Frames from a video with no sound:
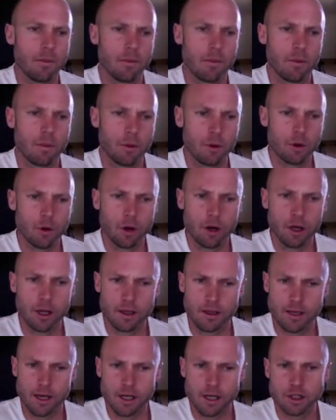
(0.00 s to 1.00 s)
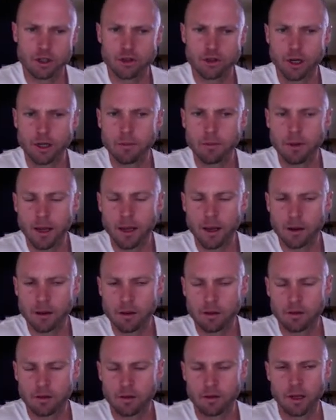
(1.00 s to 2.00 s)
You're going to get that extreme
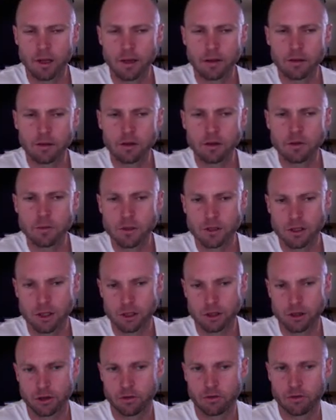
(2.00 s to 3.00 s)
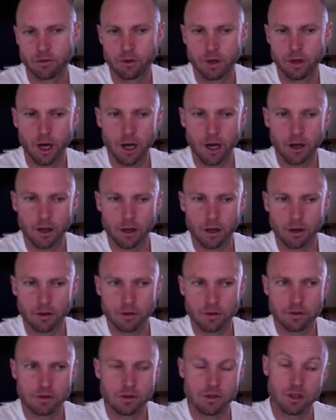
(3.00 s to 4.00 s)
length, lengthened position through the
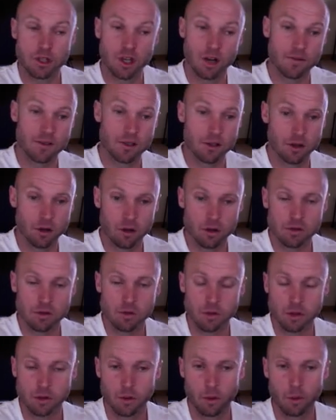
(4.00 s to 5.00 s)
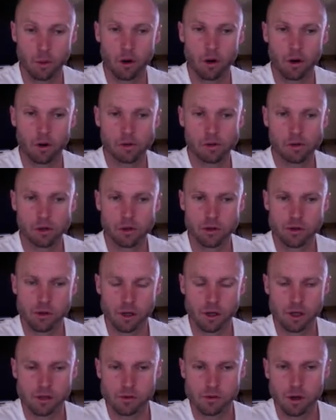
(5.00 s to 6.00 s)
IDLs, Jefferson curls, which we were also
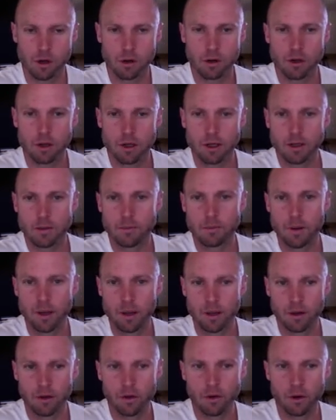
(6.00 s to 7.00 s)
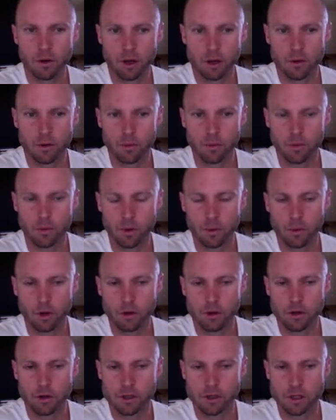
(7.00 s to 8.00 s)
doing as well, but the Nordic we
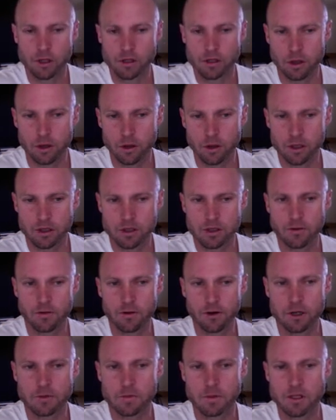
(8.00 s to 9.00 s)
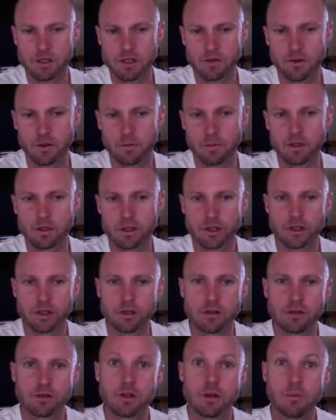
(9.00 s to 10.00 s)
weren't using. So this is a very specific
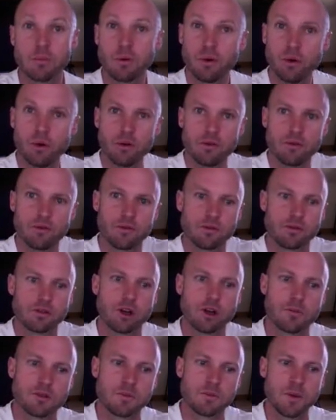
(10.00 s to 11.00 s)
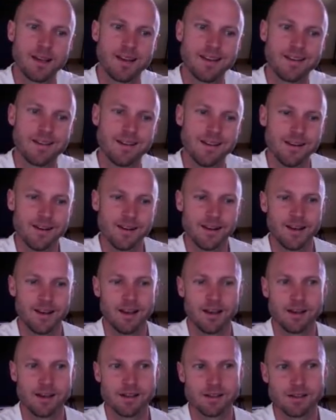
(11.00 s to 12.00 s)
position to improve top speed
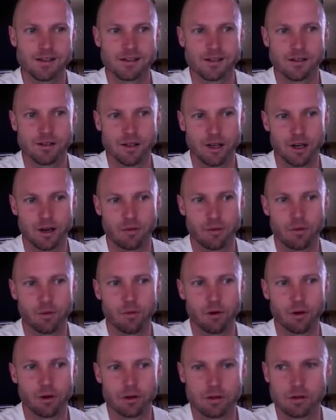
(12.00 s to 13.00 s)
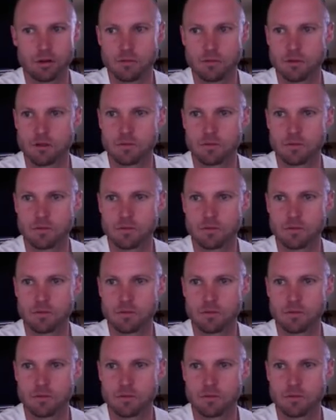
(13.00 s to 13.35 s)
and yeah, we would have got some some